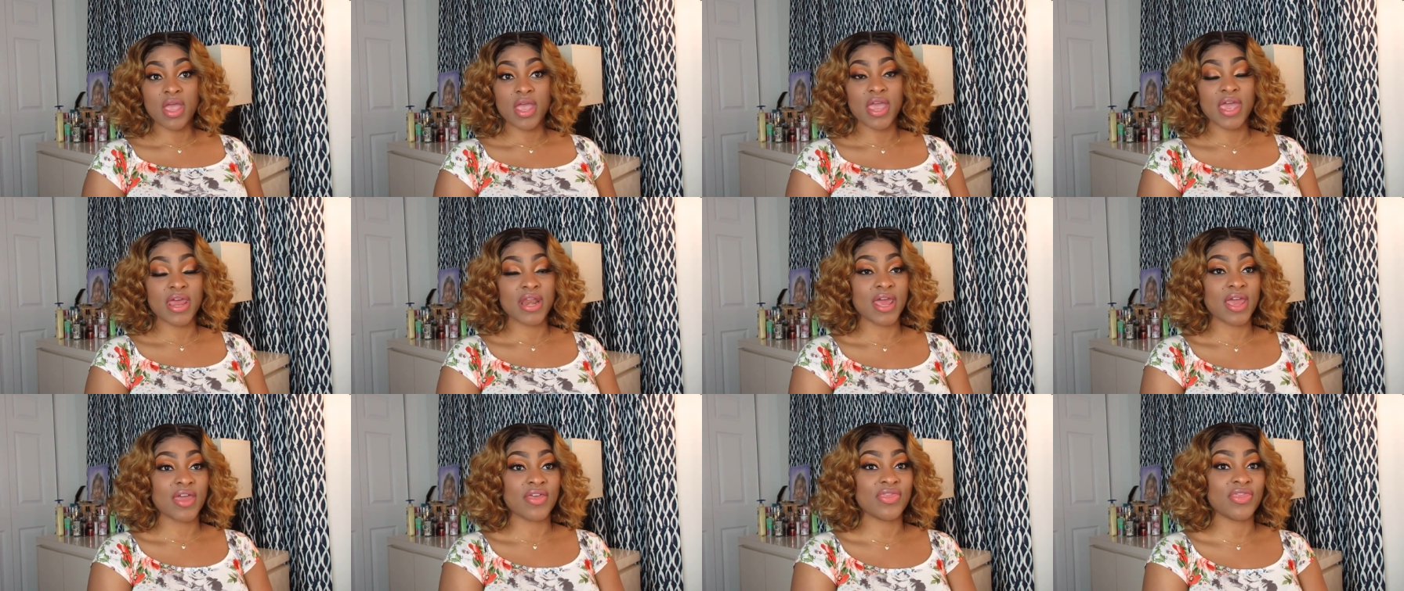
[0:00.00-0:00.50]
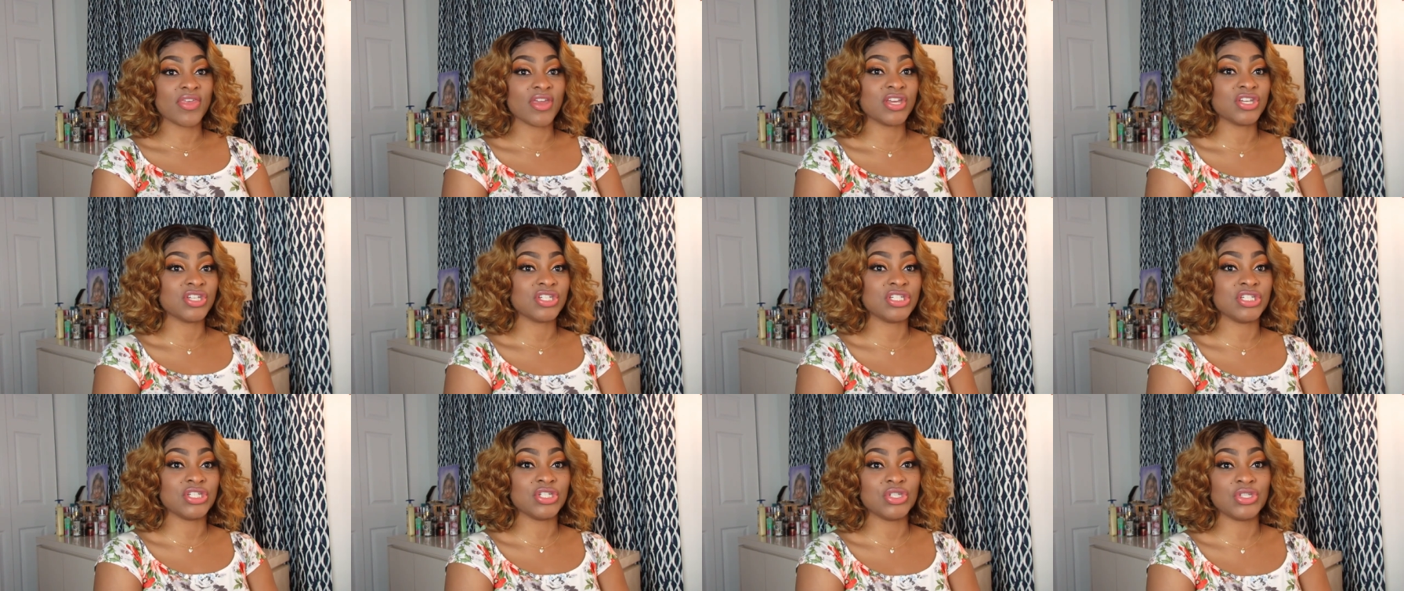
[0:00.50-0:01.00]
and I
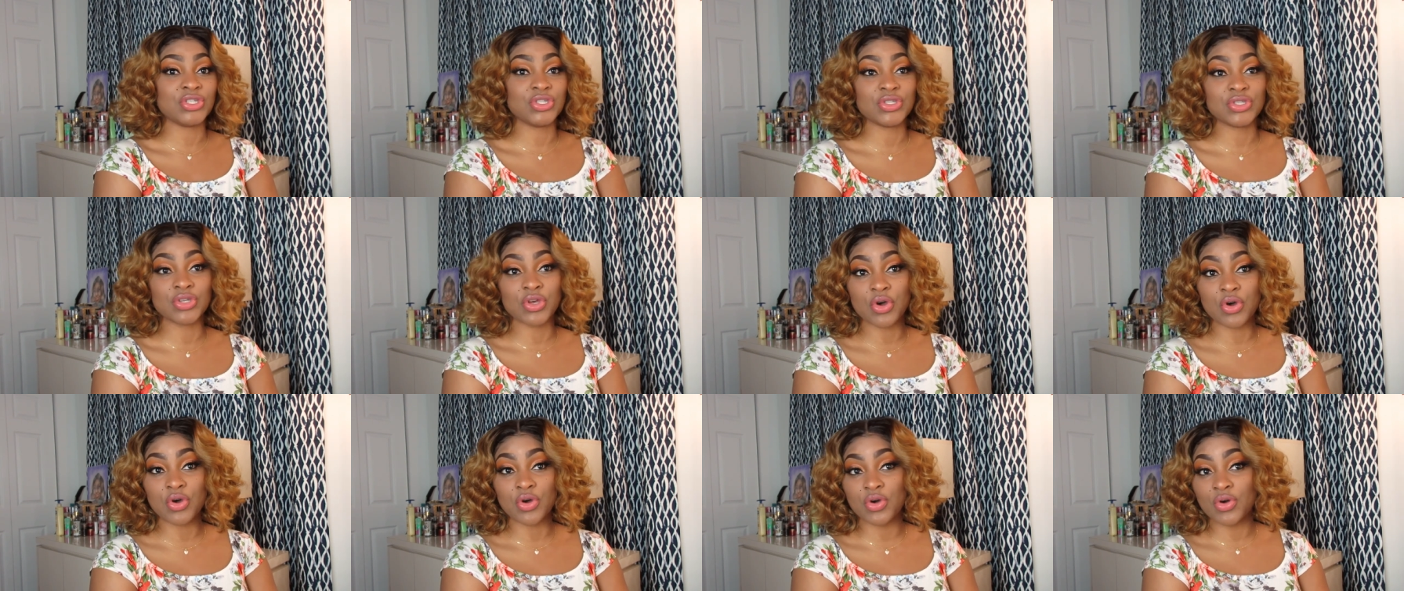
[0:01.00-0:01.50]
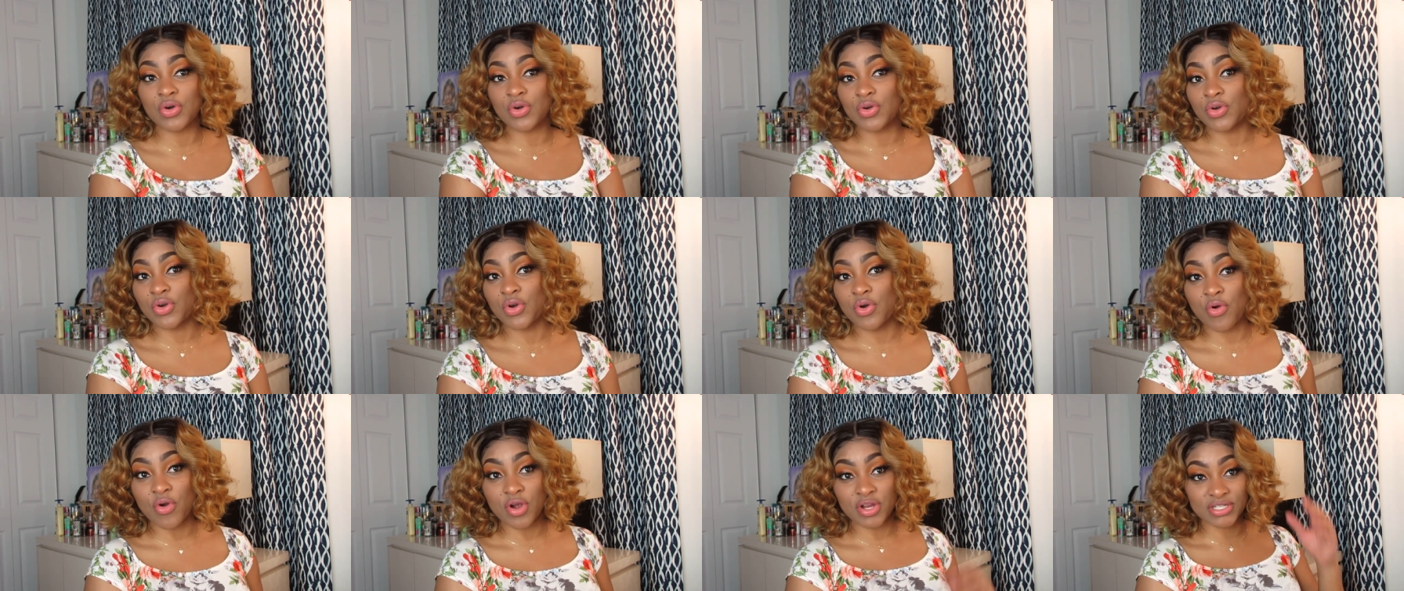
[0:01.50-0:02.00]
think she's so
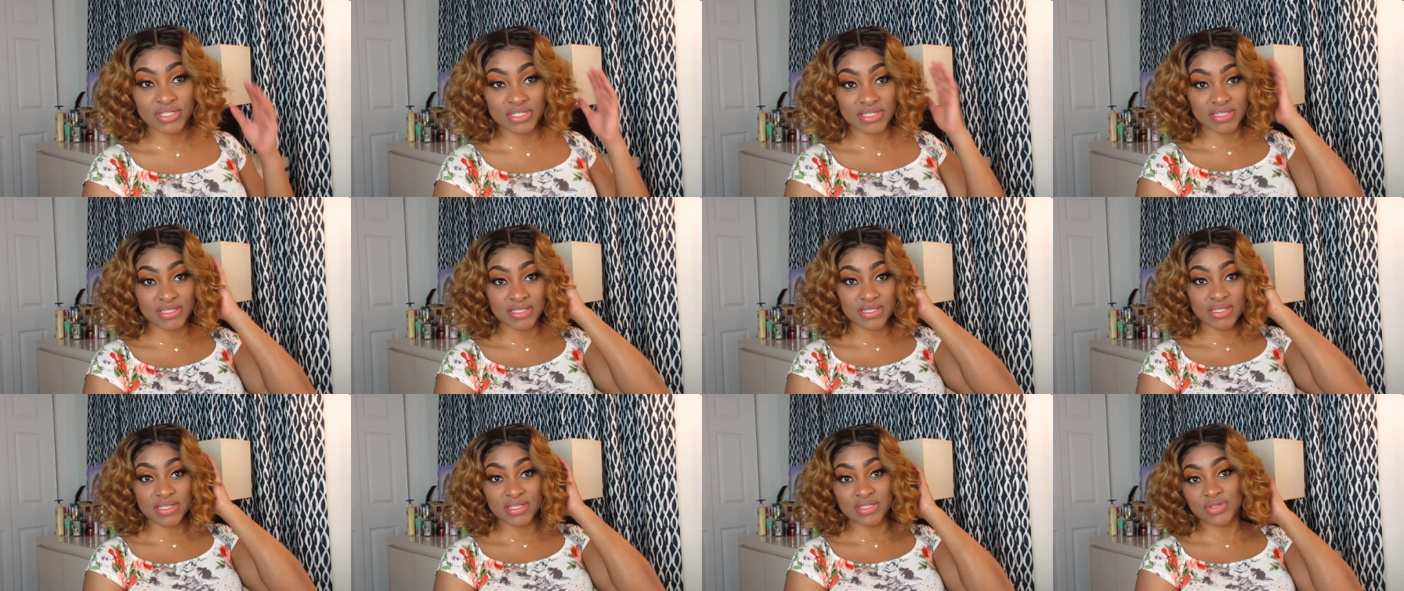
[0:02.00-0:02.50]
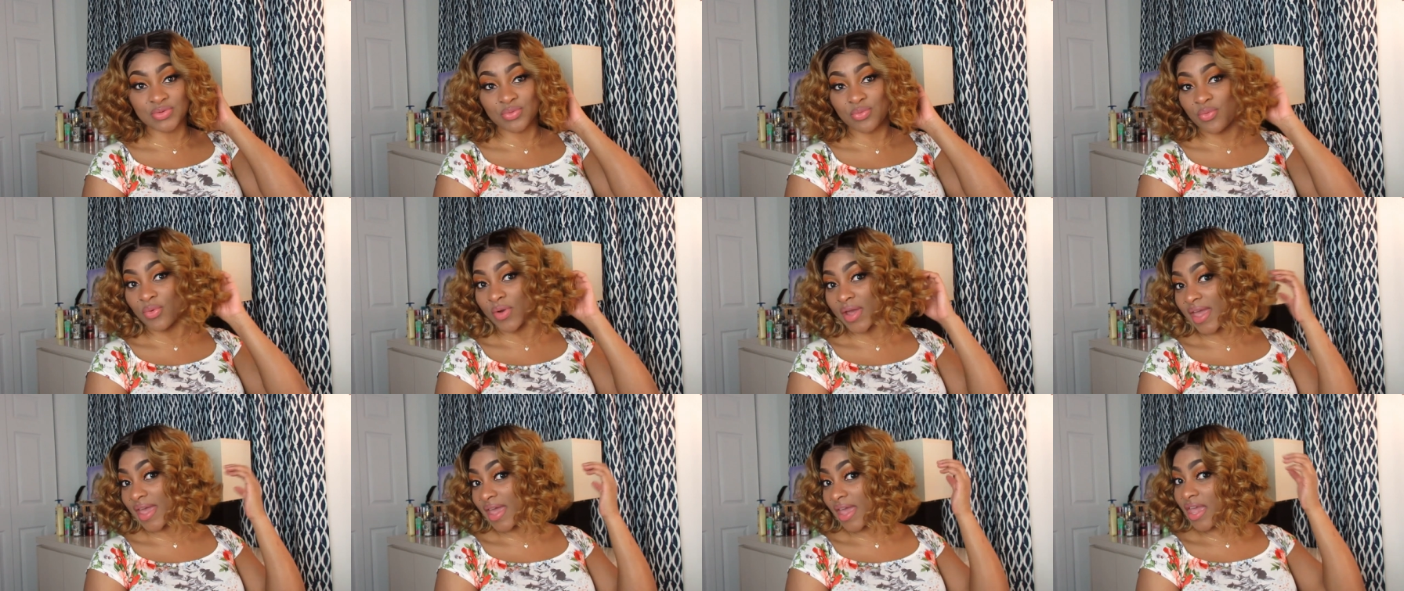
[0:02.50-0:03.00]
gorgeous this
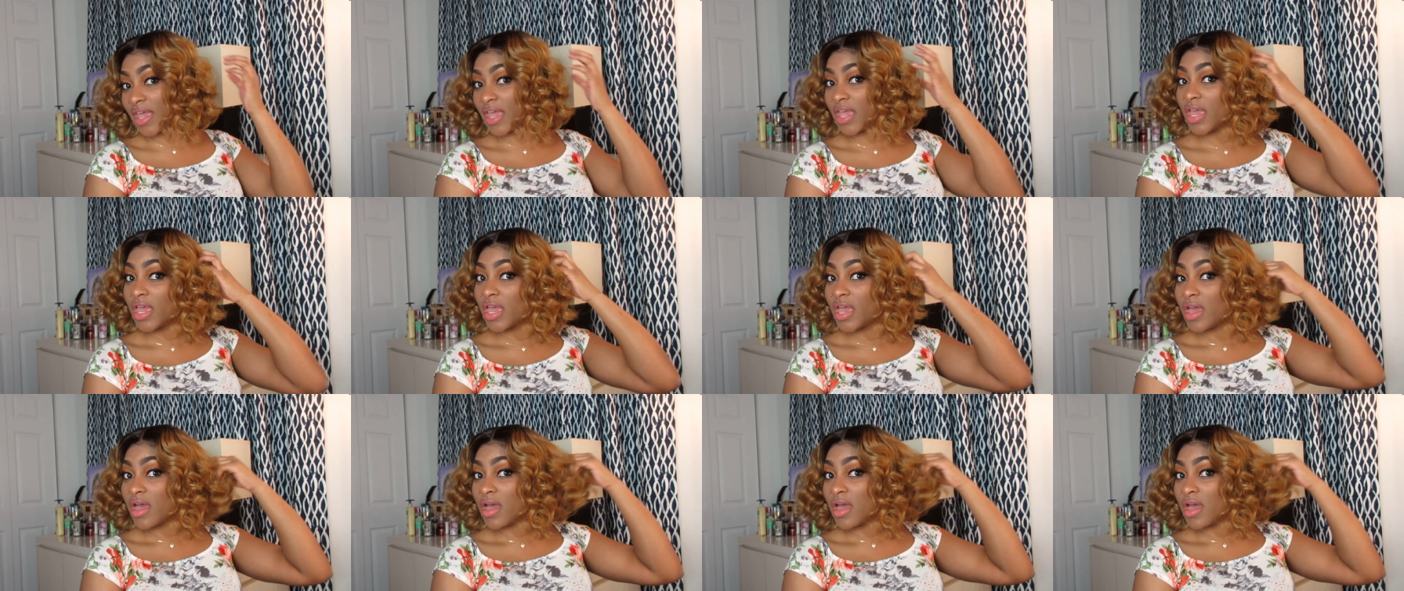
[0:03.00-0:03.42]
way